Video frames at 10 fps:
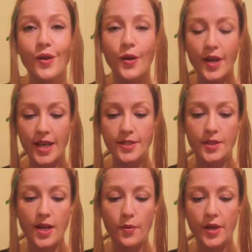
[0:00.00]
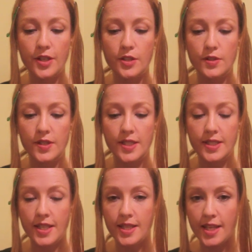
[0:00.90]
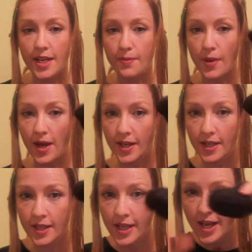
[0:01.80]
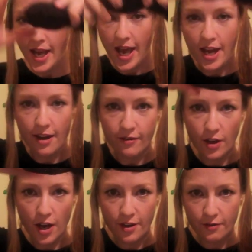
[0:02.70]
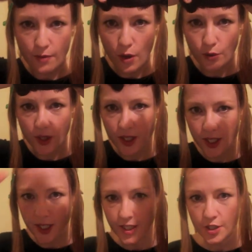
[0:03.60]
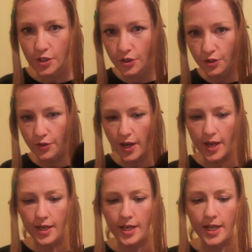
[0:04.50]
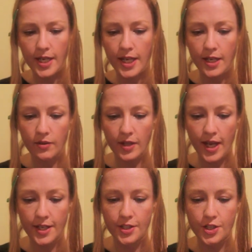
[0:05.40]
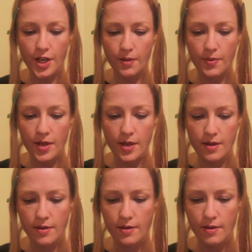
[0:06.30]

Okay, so now we're going to use the synthetic padding, and I've kind of moulded it into an elongated shape here.